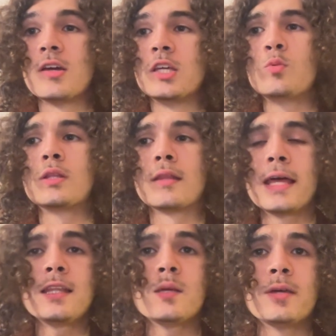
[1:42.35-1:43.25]
you would
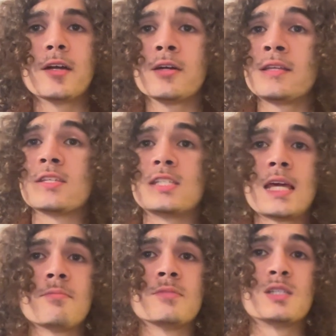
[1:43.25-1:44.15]
likely be hearing the
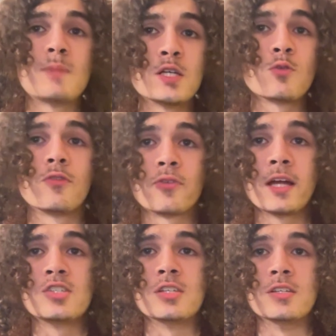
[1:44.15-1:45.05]
same special
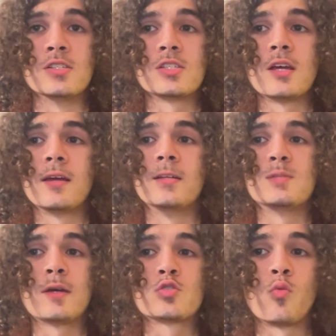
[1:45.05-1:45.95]
phrases and
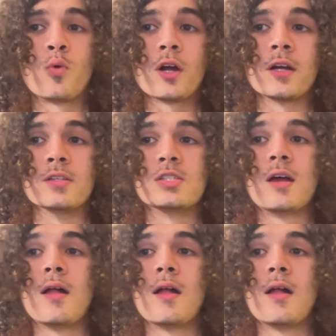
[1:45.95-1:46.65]
special words